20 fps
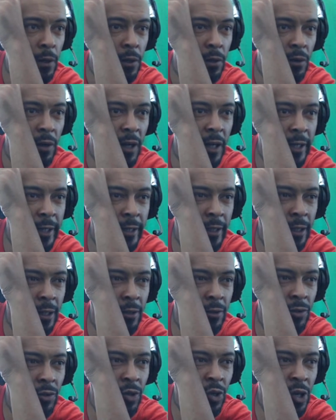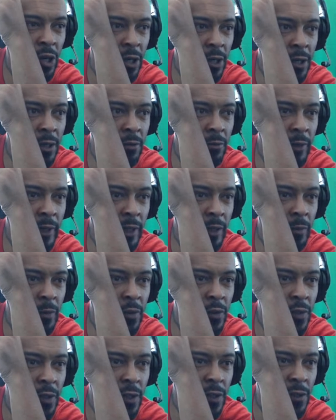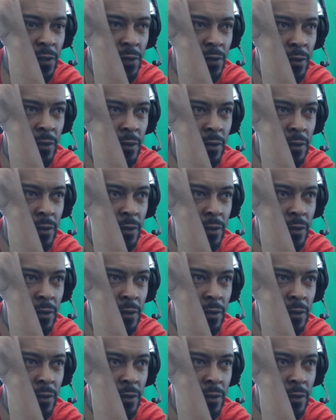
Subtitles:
Click the little cog where the music is.